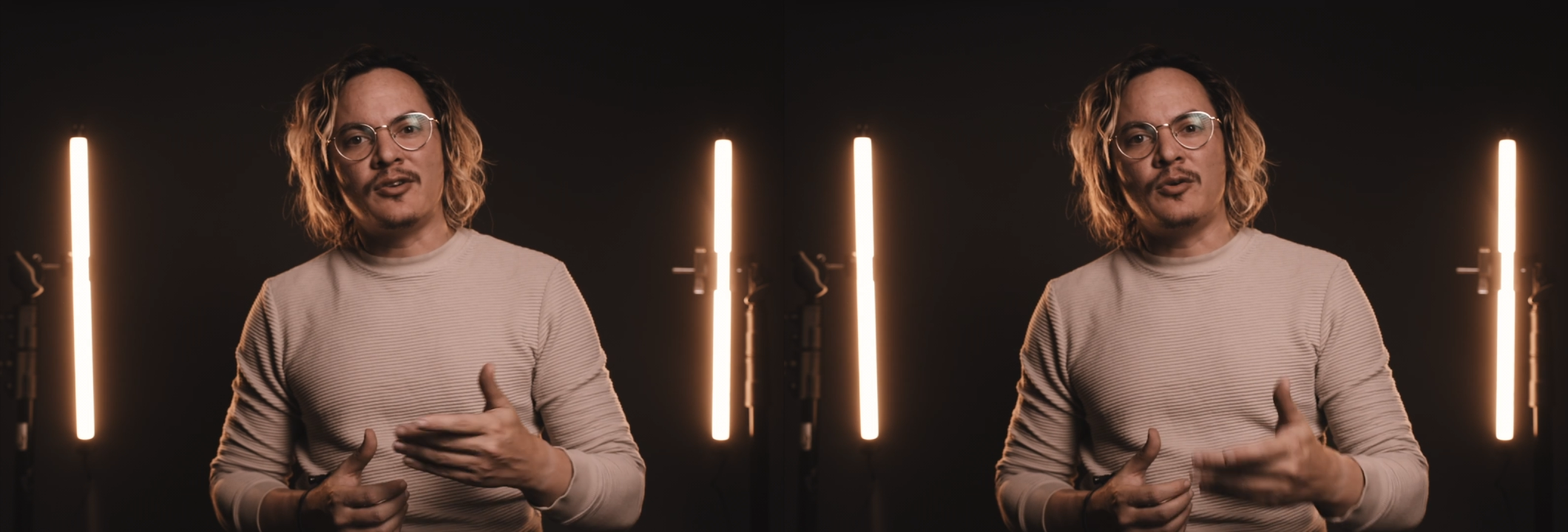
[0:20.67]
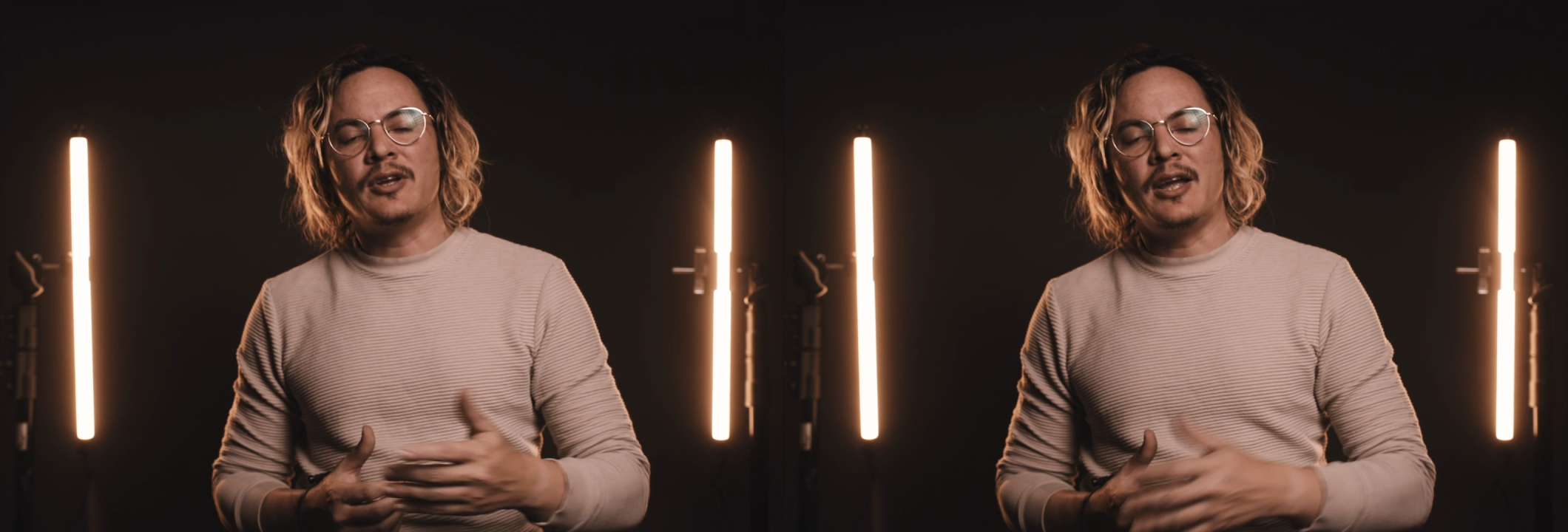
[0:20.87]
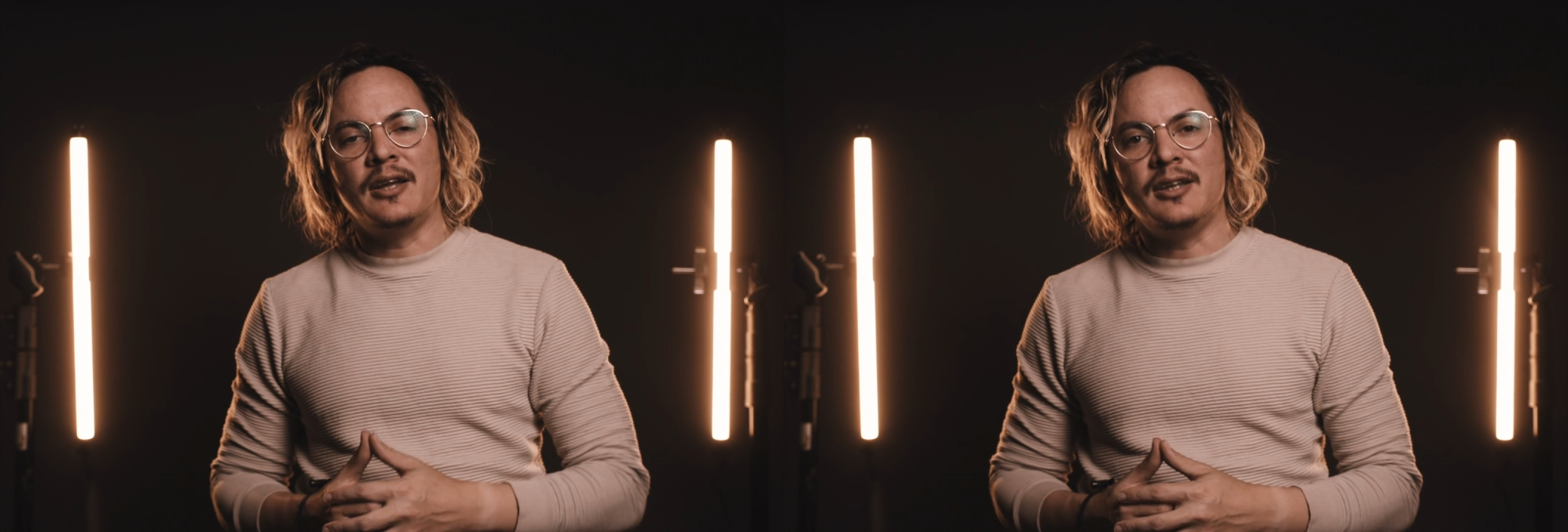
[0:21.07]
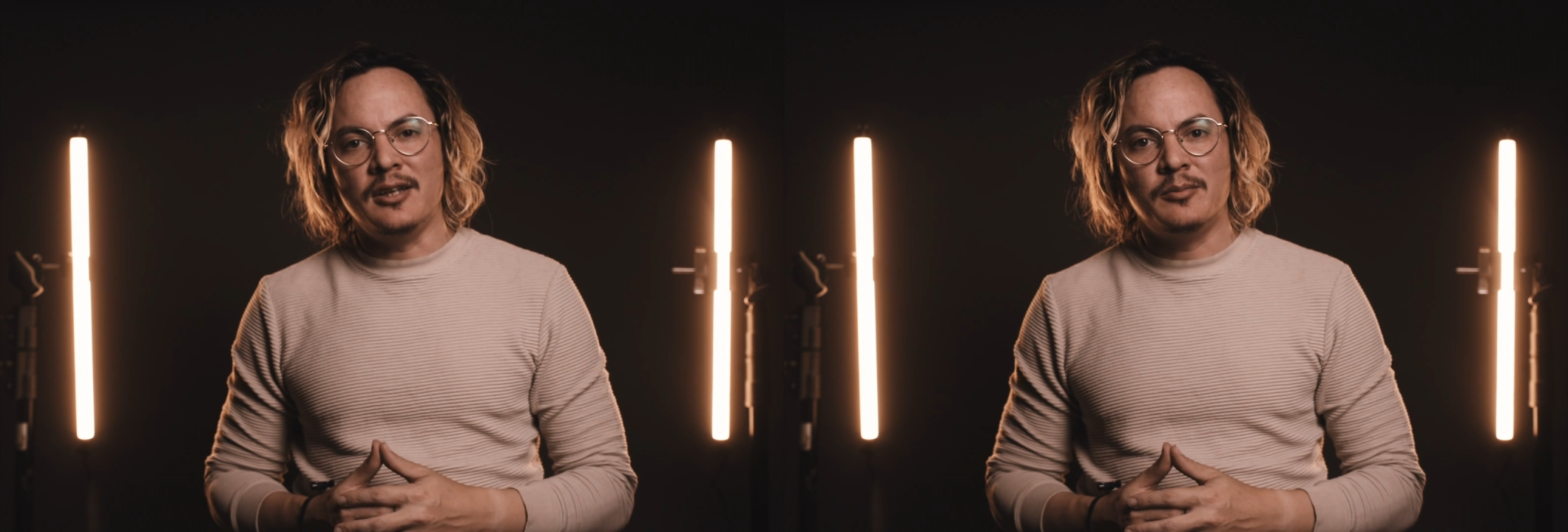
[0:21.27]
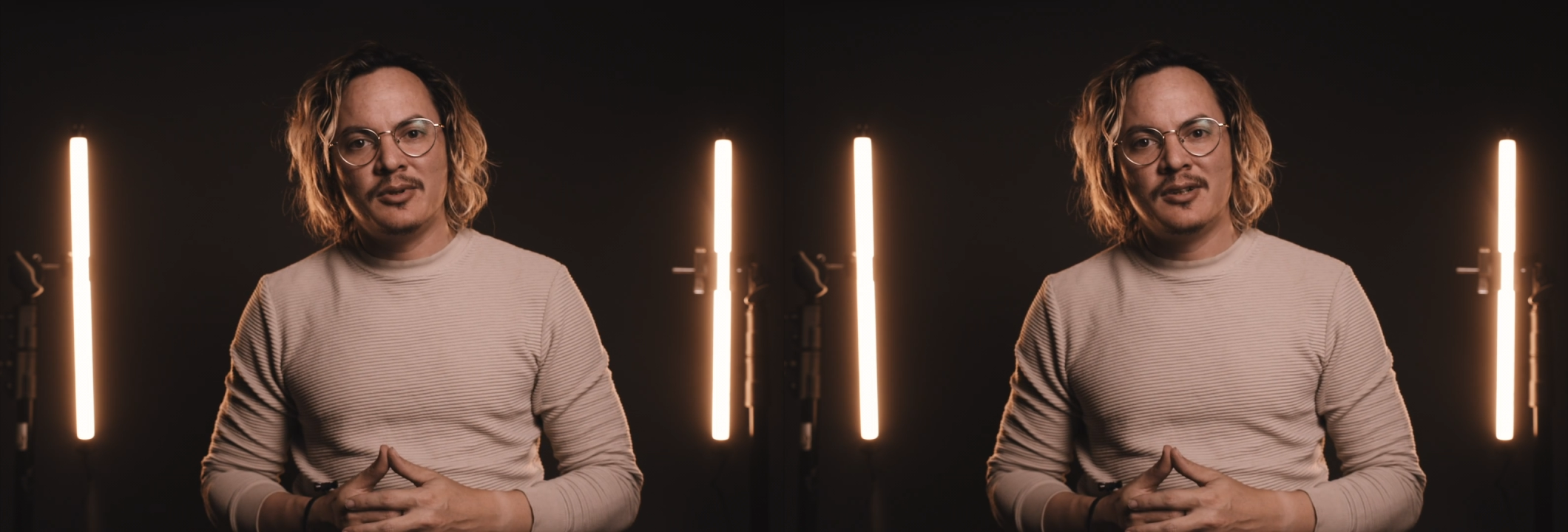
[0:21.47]
don't
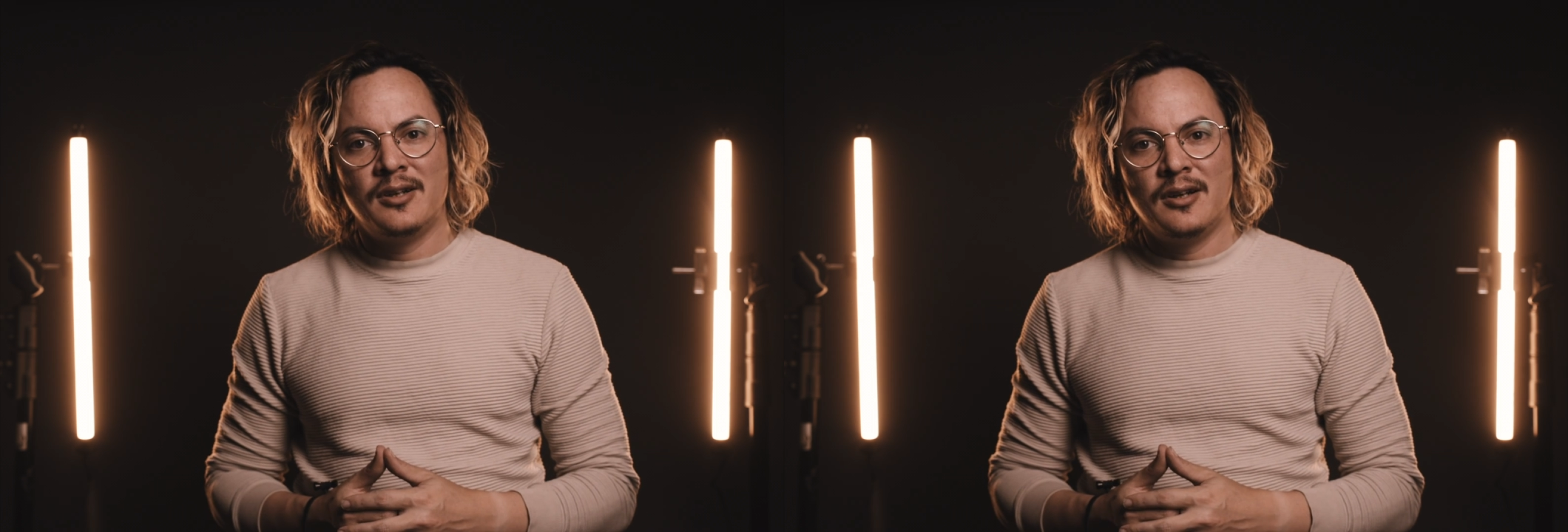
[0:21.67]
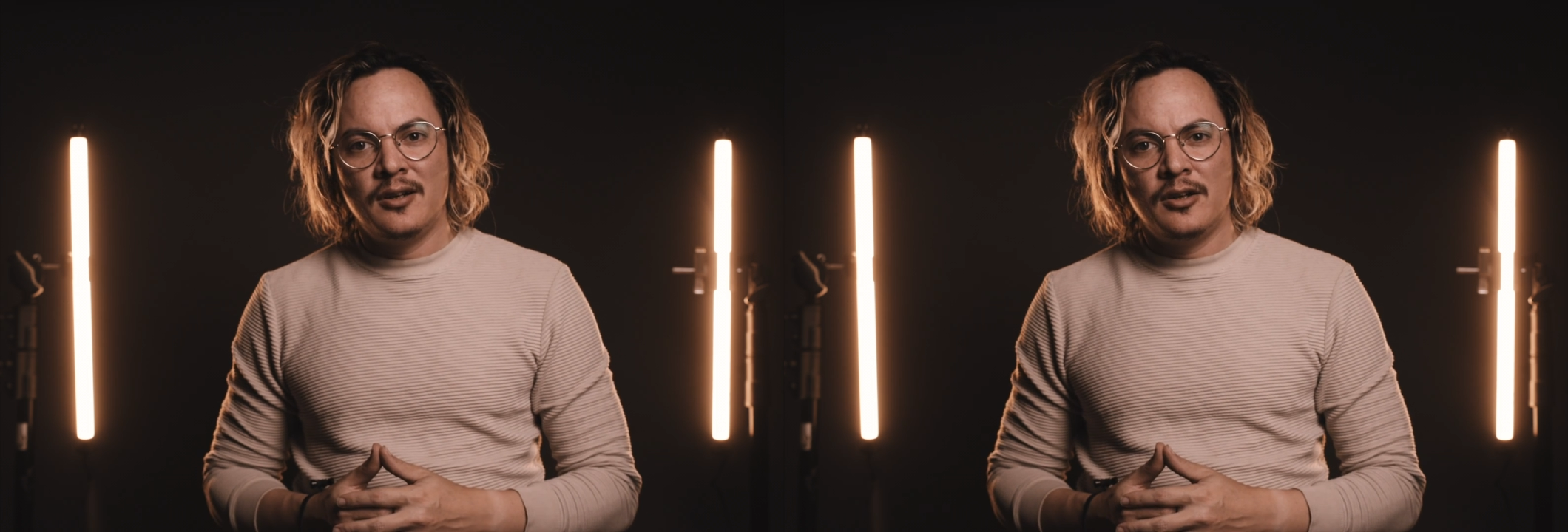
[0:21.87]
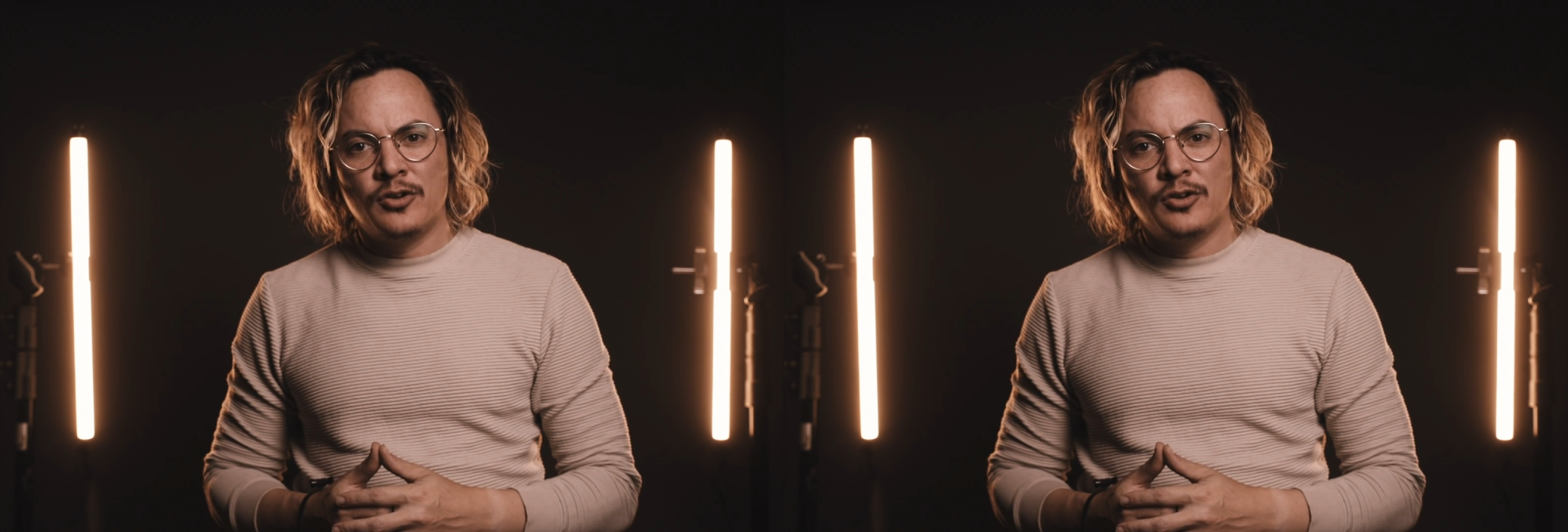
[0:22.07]
gatekeep.